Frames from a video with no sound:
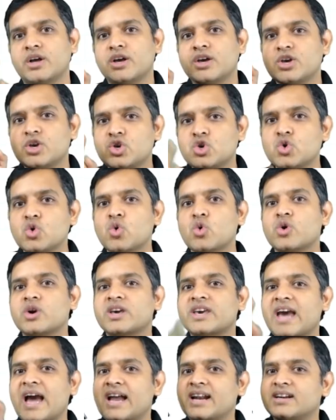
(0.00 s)
you
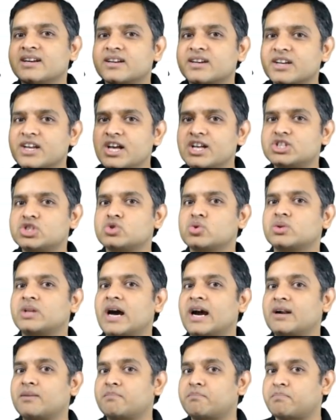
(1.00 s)
can reach to
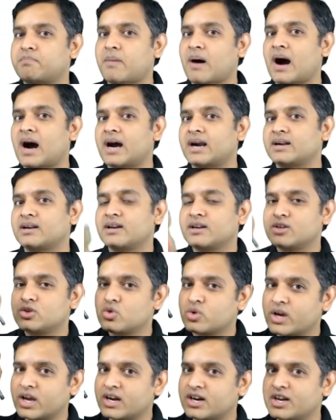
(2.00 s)
that part,
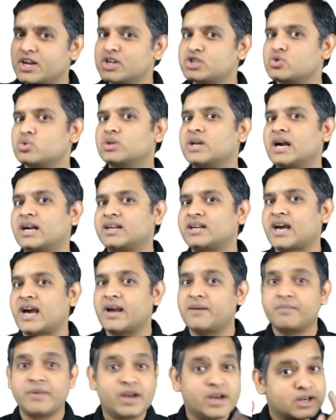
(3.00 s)
you can reach to that
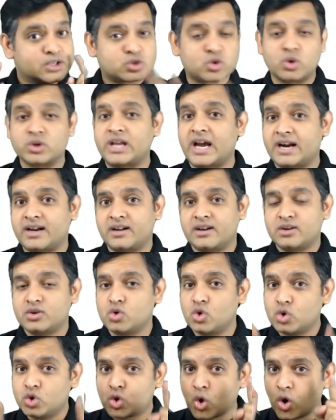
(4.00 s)
time, so that
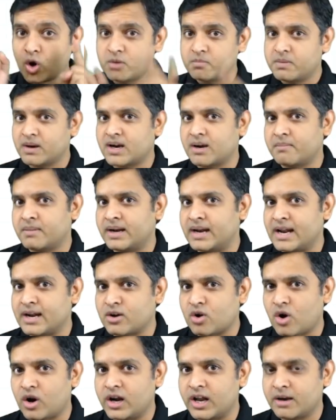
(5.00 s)
you don't become an
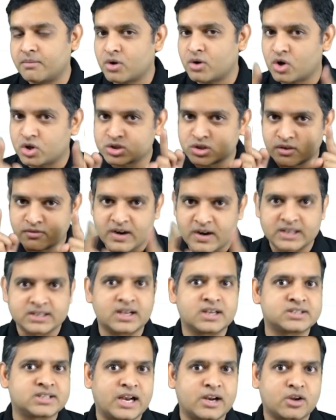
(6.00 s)
alcoholic because your
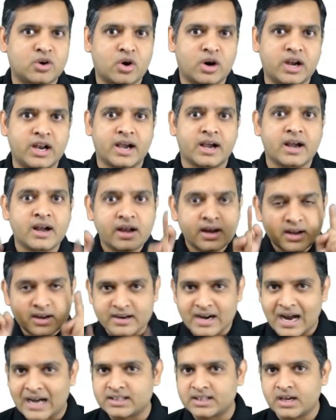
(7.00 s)
father is alcoholic.
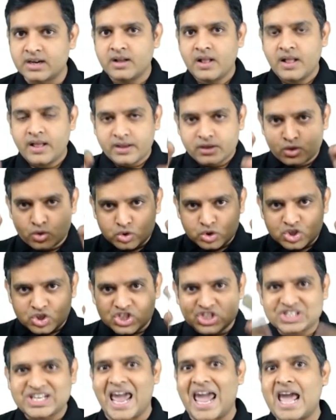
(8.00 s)
Rather, you
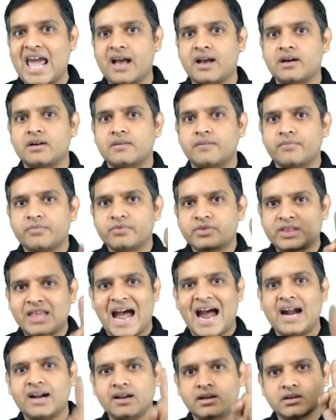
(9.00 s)
take
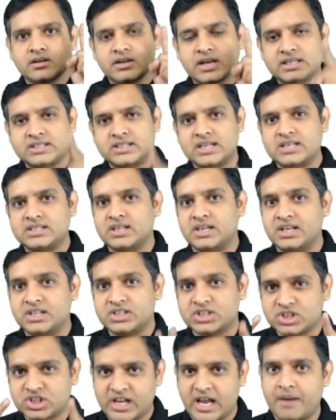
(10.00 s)
that necessary
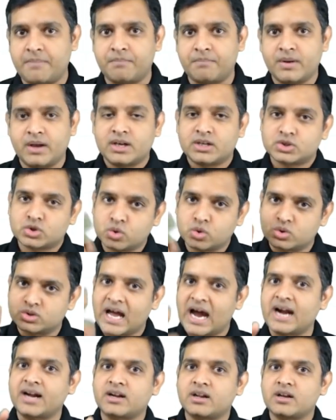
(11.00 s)
step so
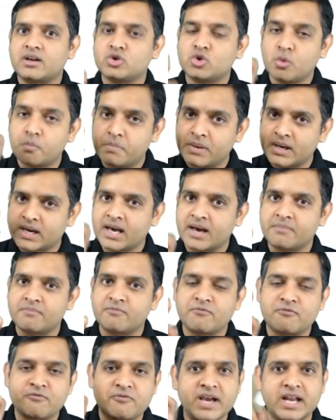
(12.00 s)
that you
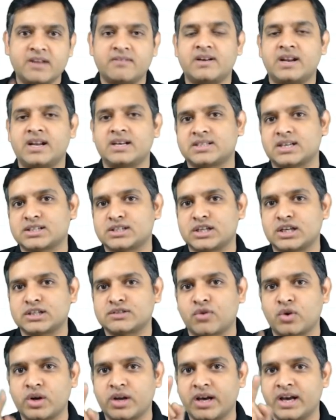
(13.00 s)
become very, very
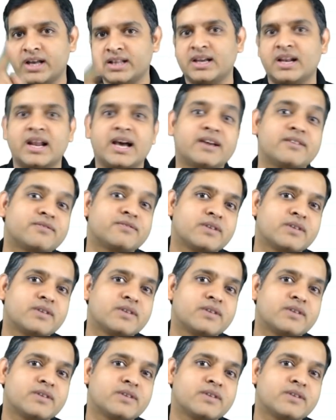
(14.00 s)
successful in the life.